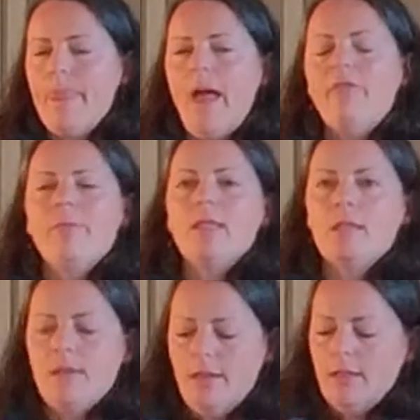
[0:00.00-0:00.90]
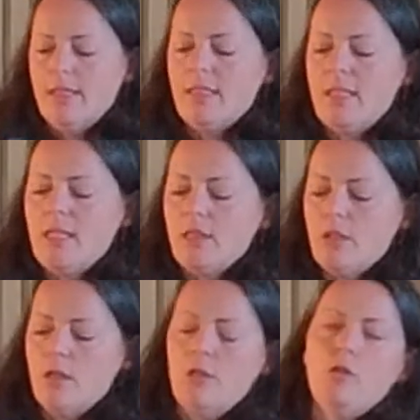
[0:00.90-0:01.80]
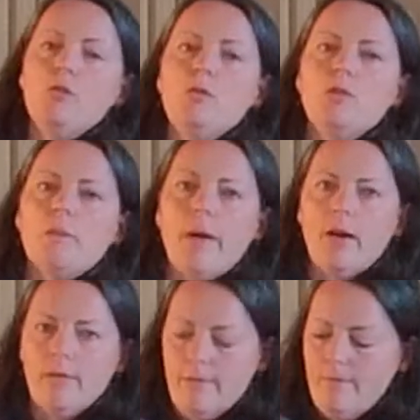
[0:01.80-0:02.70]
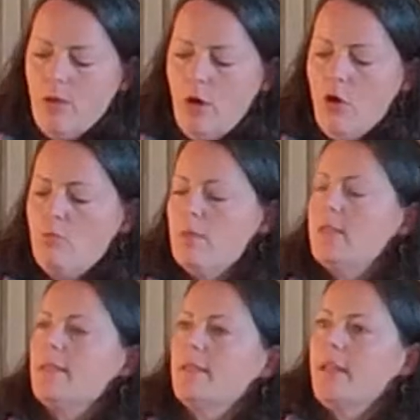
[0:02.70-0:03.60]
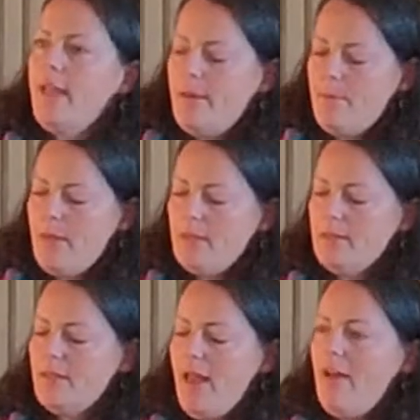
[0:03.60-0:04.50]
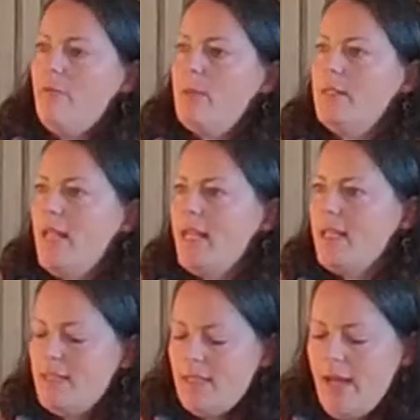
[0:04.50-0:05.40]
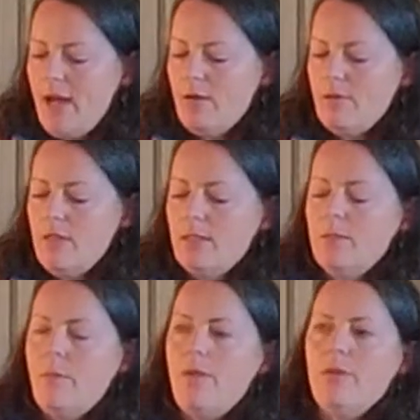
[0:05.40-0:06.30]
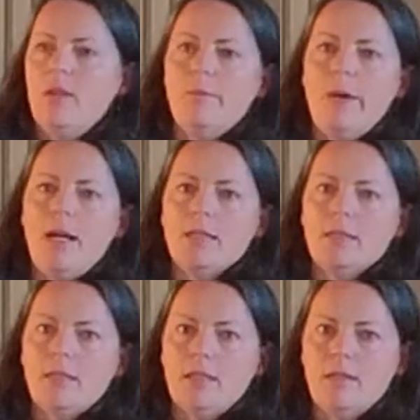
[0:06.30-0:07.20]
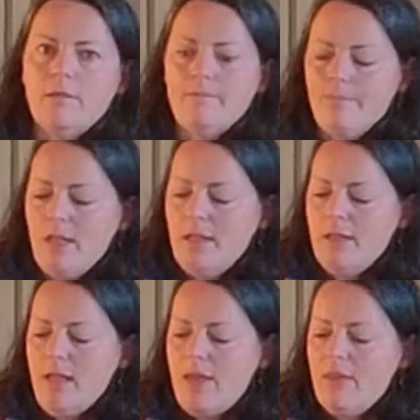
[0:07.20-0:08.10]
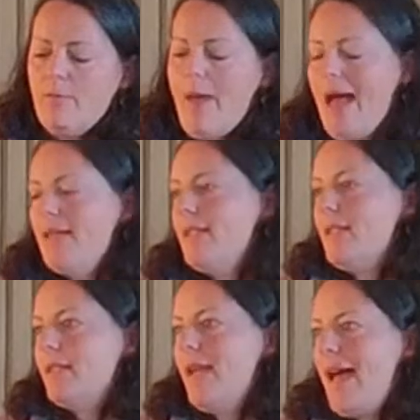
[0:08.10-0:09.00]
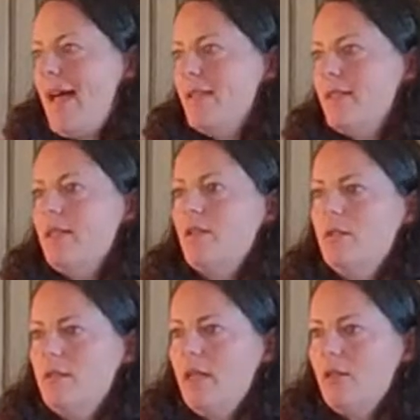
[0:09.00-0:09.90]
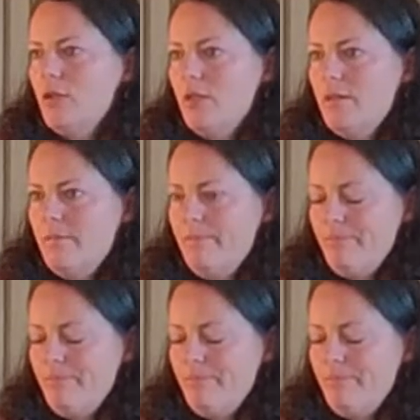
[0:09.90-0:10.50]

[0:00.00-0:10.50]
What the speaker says: I've been listening to the news about the homeless encampments that have been taken down this month in Boston at the Mass and Cass intersection.